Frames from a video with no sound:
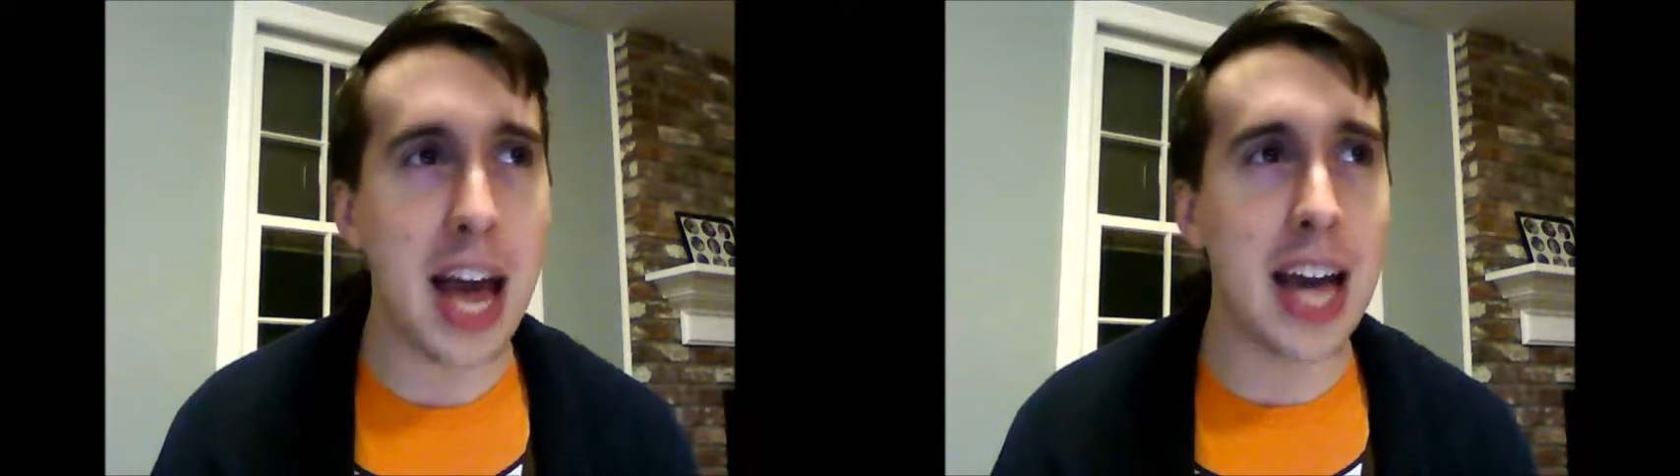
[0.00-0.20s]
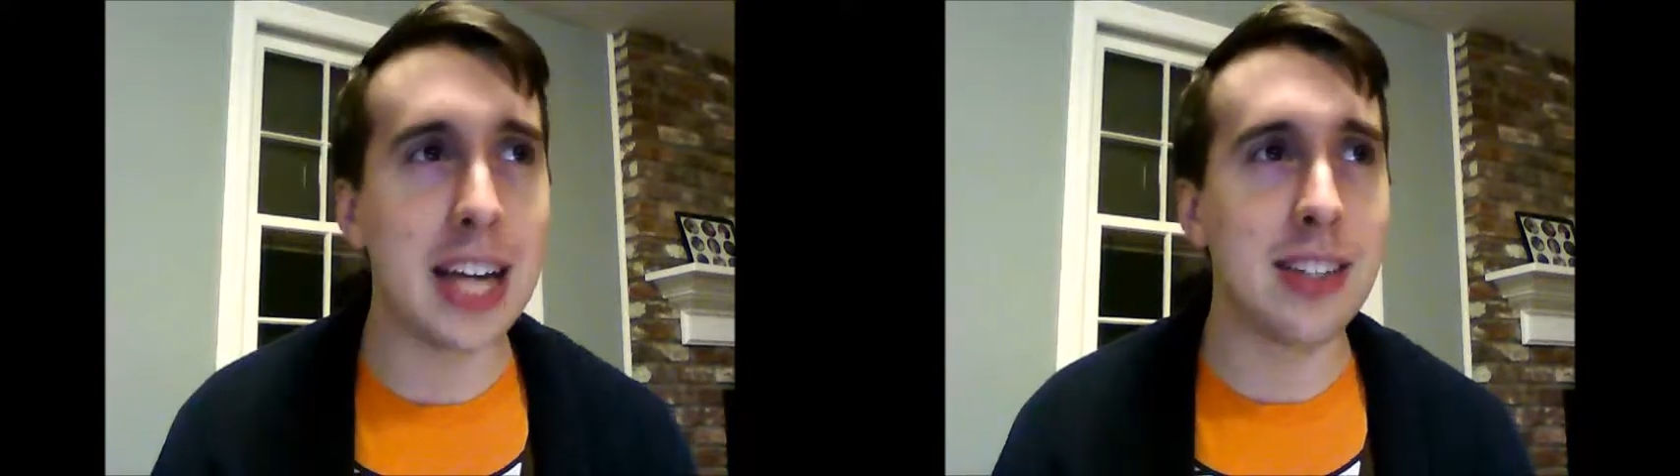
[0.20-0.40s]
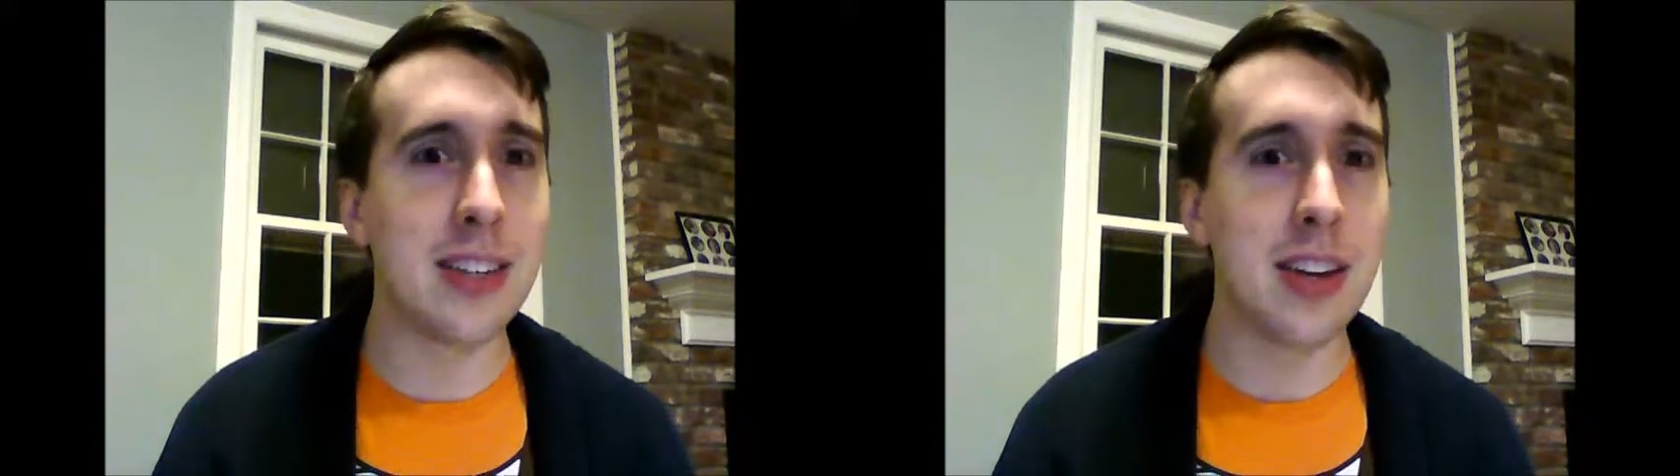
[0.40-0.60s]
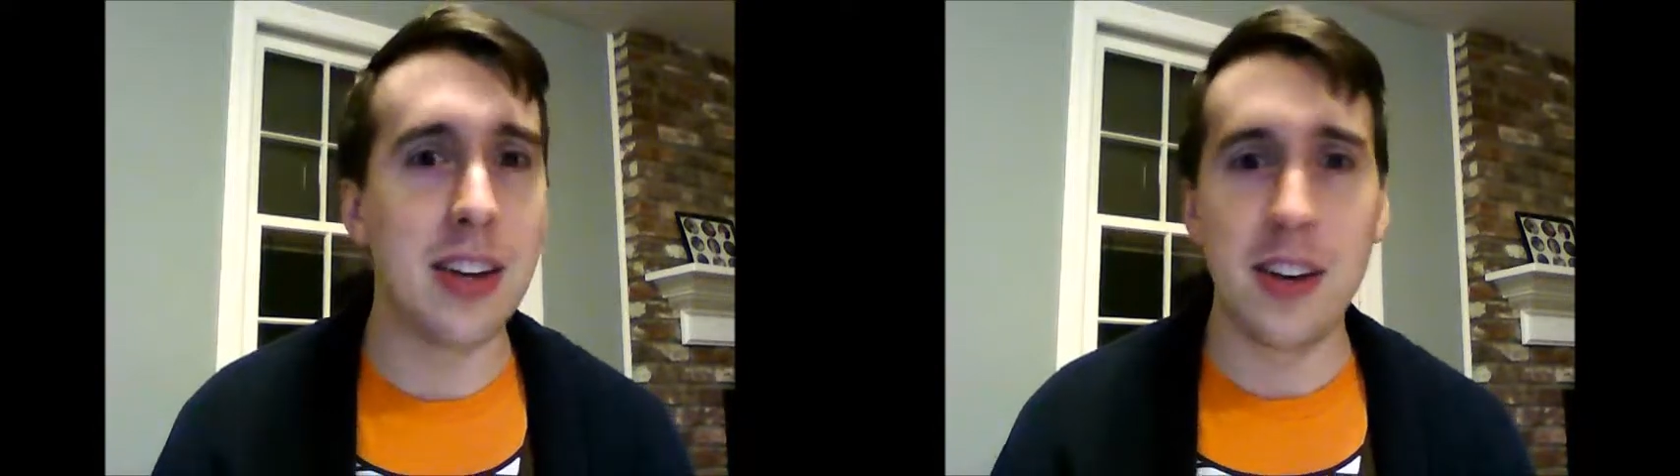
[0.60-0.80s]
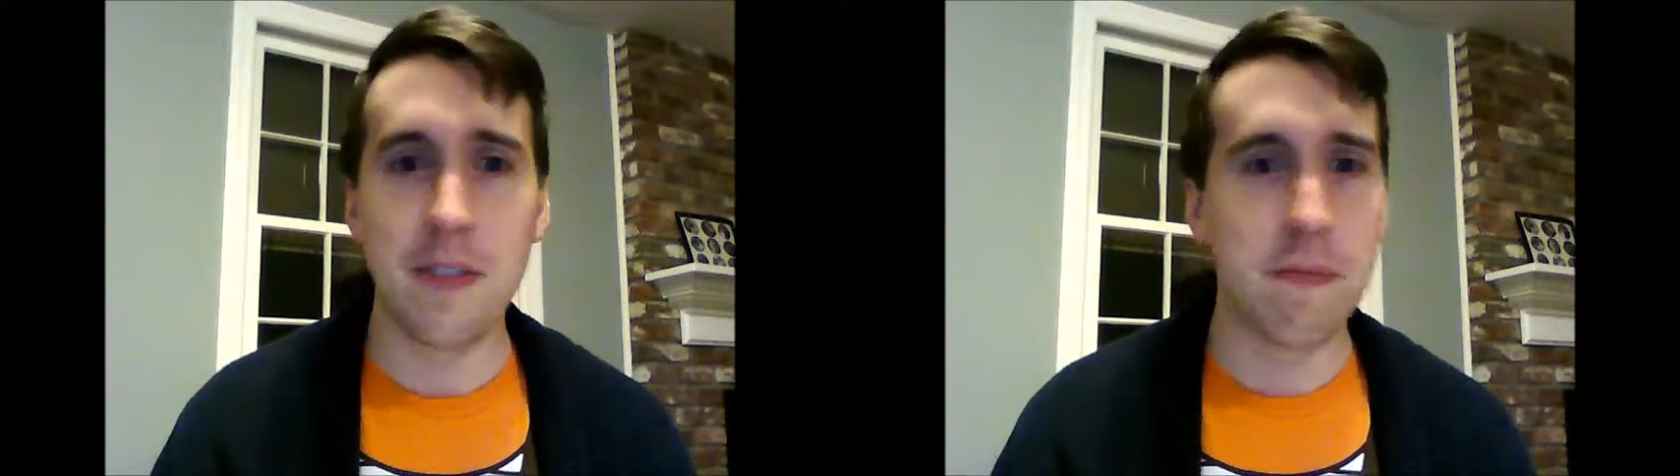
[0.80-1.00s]
And
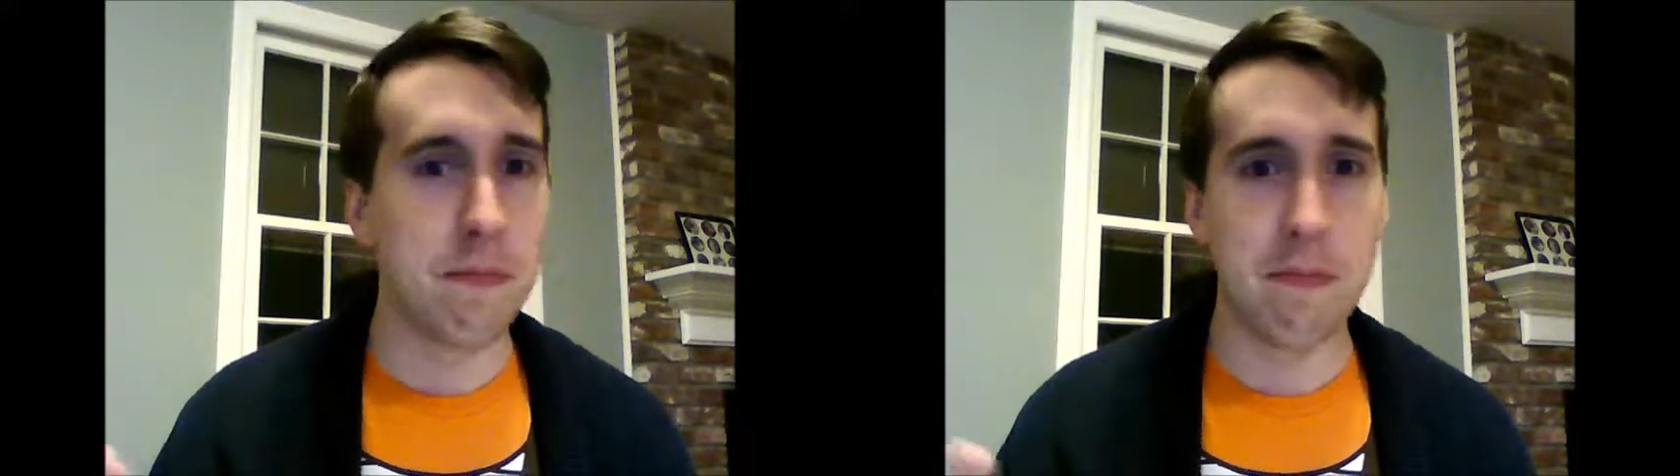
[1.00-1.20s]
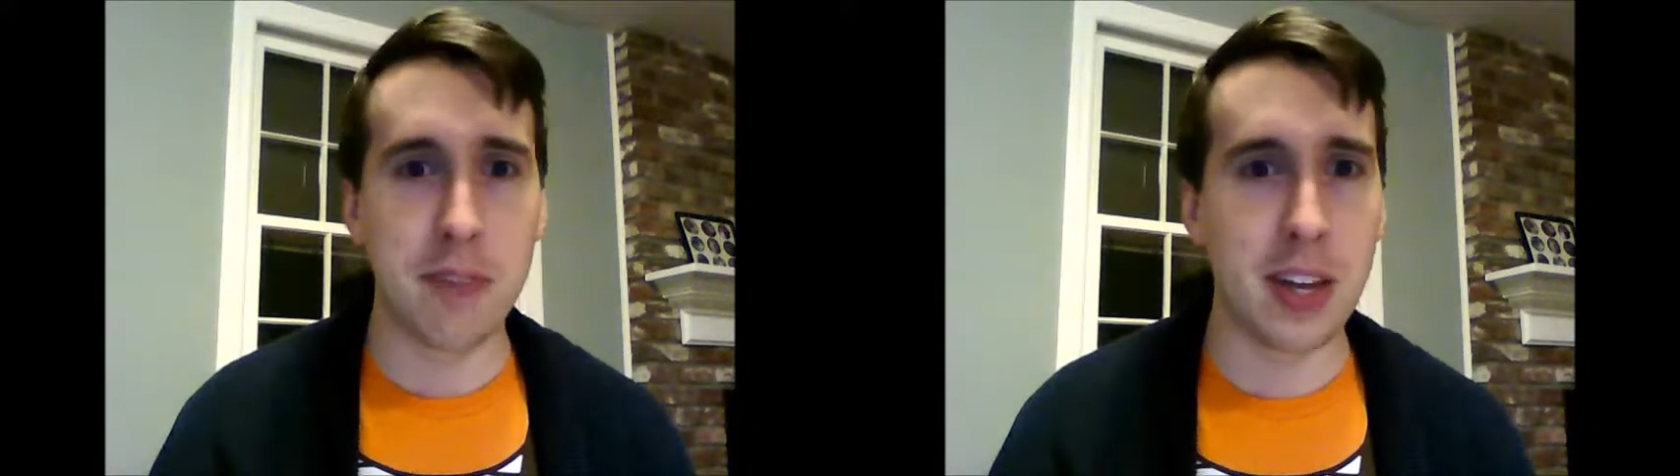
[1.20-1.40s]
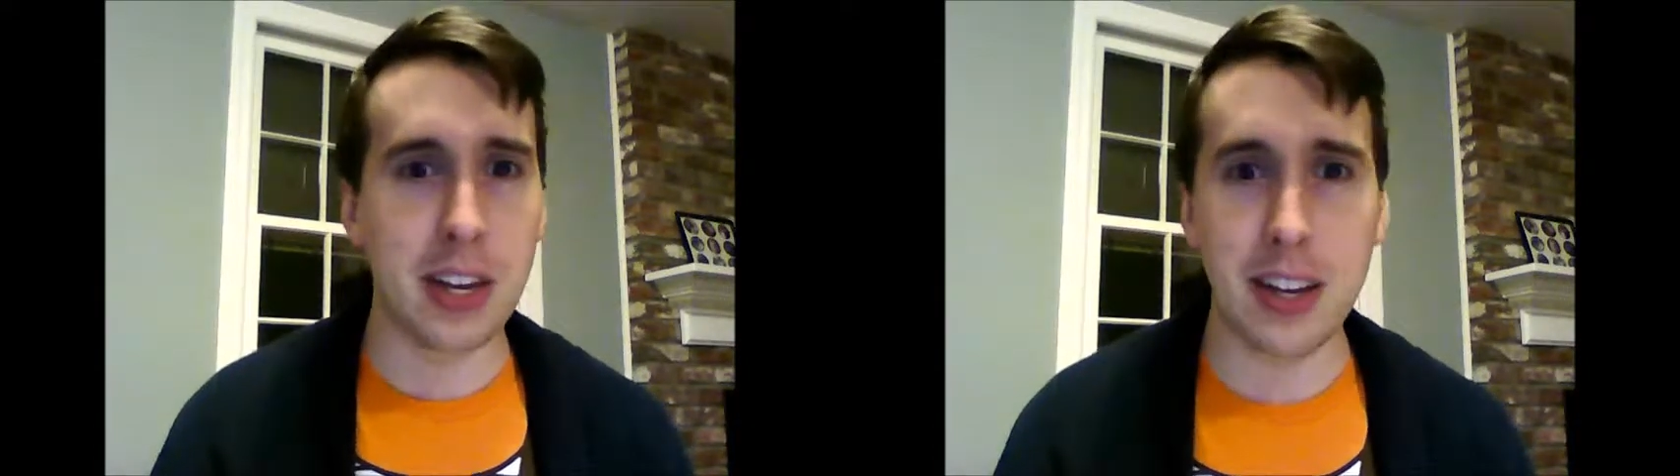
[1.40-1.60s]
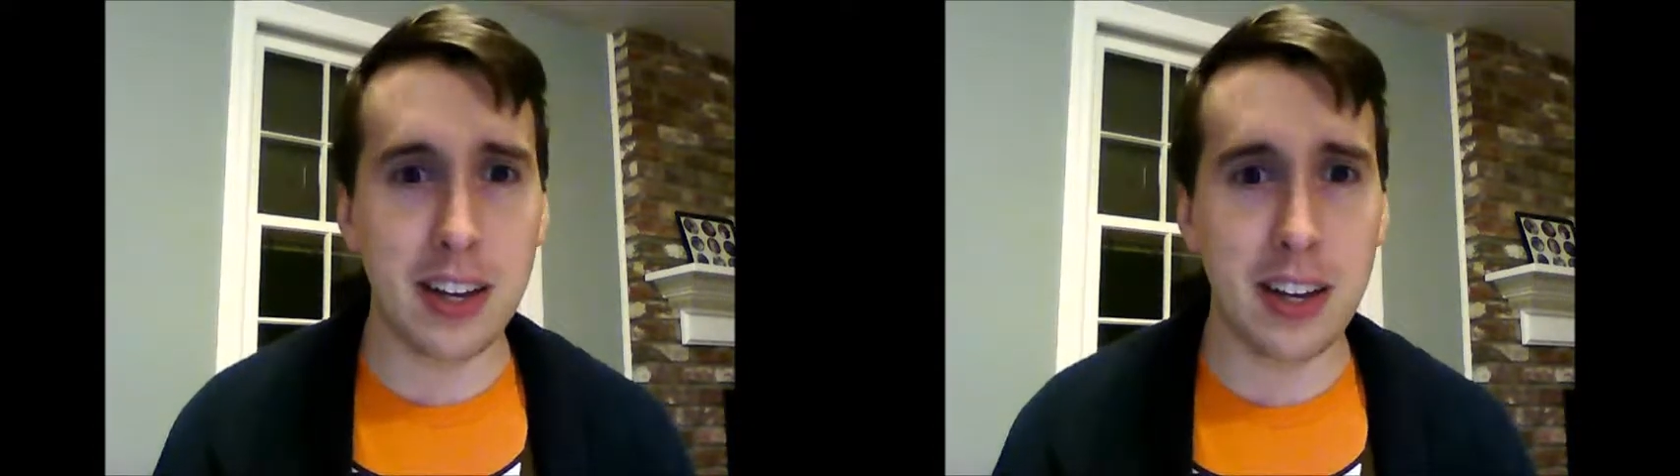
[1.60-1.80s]
like,